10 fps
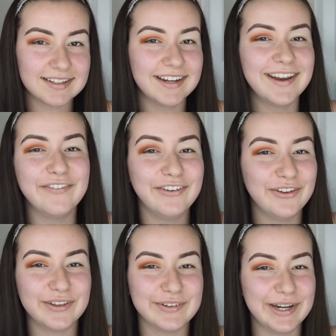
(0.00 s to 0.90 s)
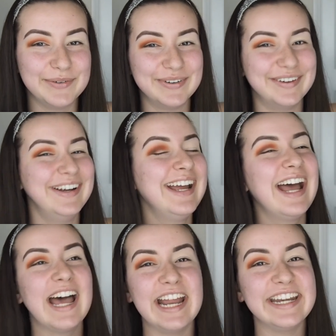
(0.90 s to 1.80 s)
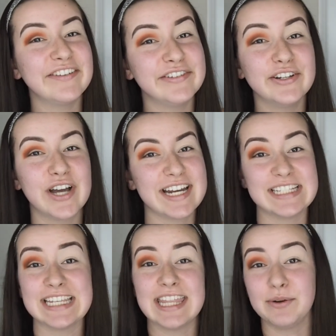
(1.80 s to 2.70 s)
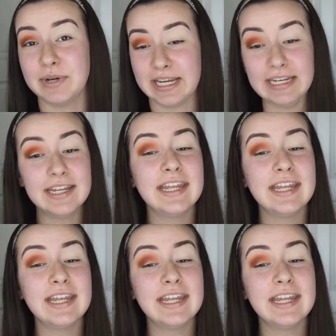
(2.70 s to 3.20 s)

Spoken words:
I never know the right. I never know how to say that right.